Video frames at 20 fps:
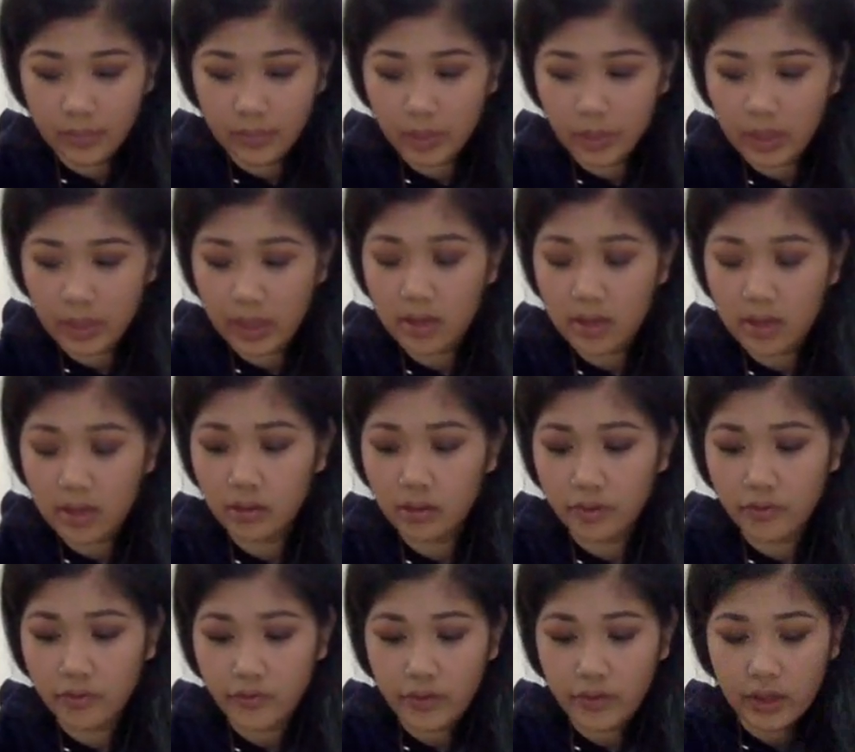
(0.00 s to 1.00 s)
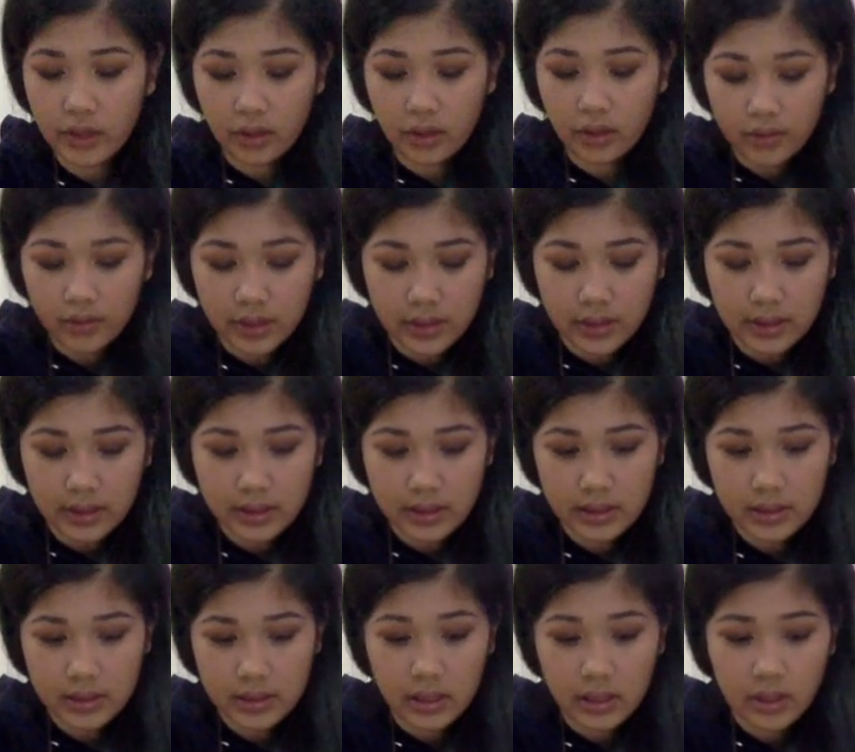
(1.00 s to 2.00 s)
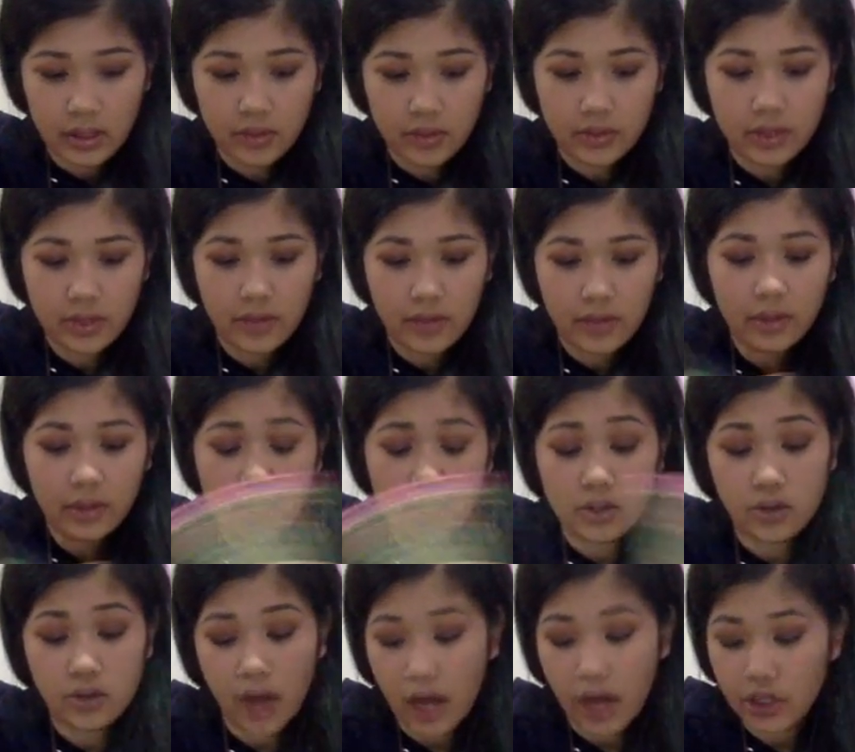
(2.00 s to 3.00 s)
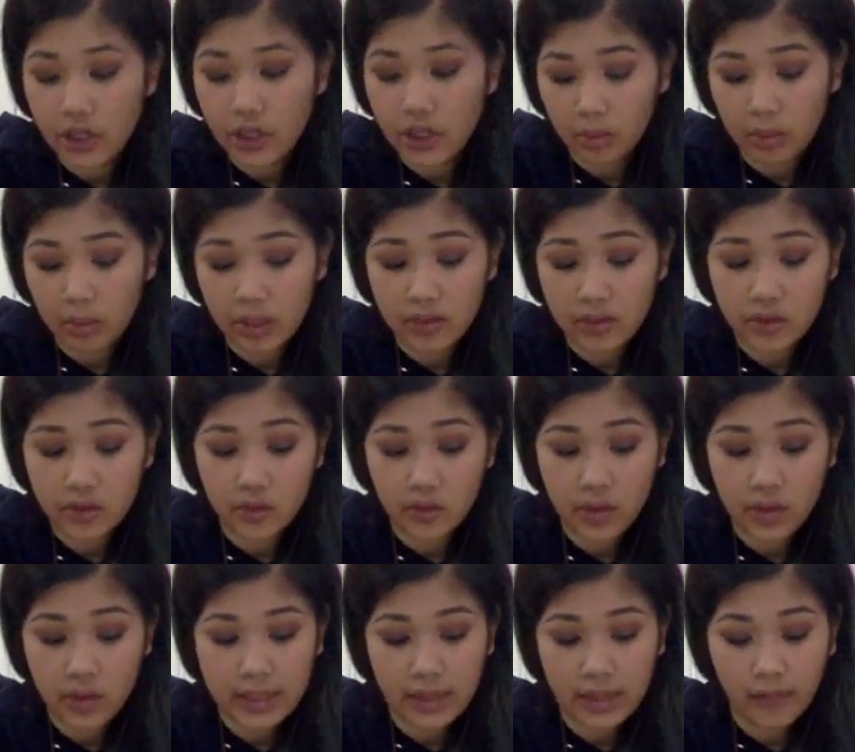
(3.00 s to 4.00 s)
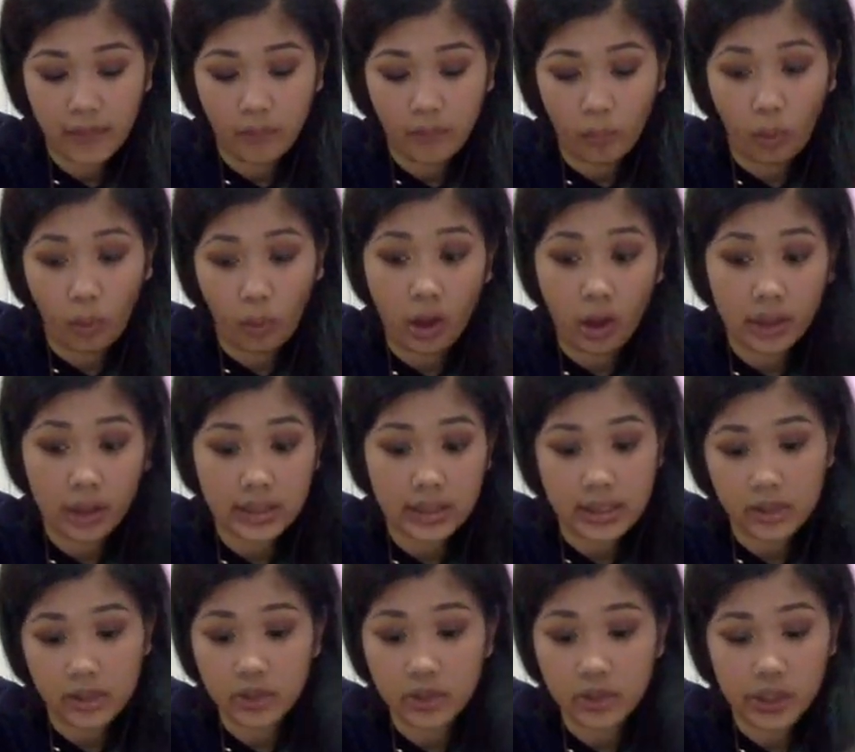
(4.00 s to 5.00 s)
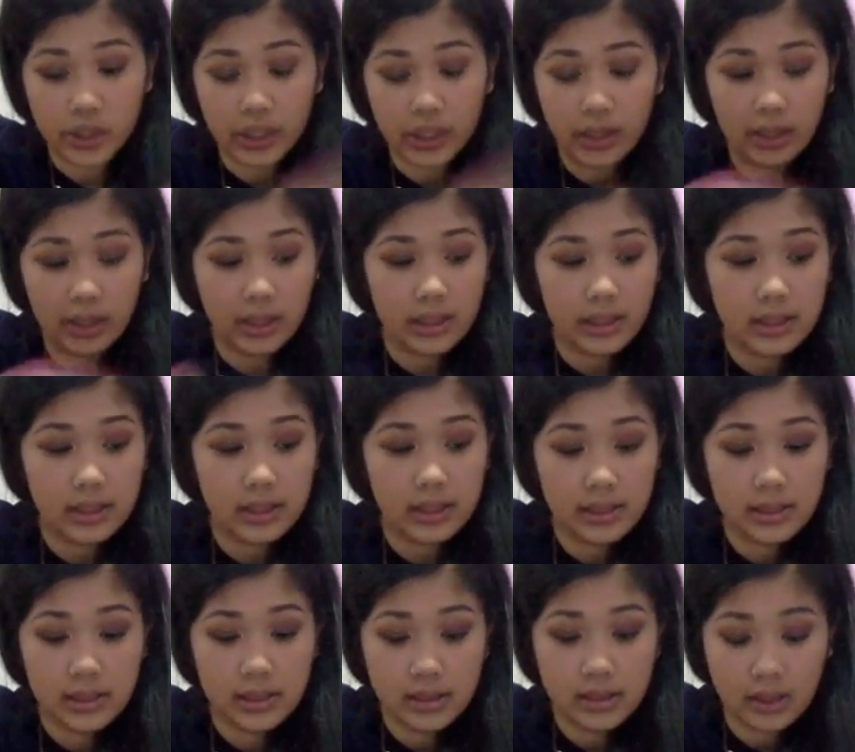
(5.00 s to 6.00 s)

get a little feel on this. There's definitely attraction because you guys have wand energy in this.